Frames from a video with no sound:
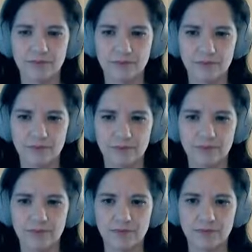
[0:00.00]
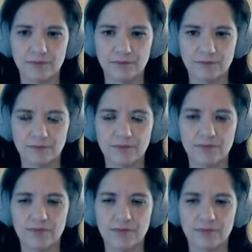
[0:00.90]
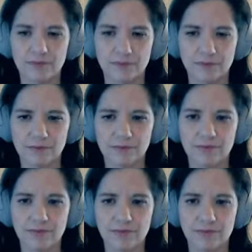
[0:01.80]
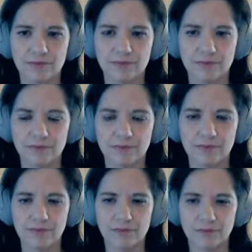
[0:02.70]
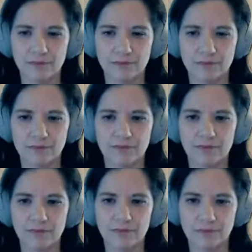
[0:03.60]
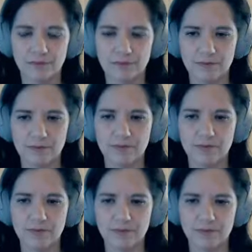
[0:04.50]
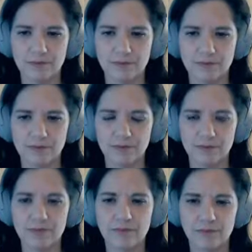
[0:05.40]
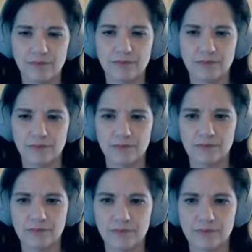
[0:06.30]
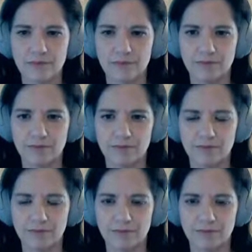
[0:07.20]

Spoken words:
(silent)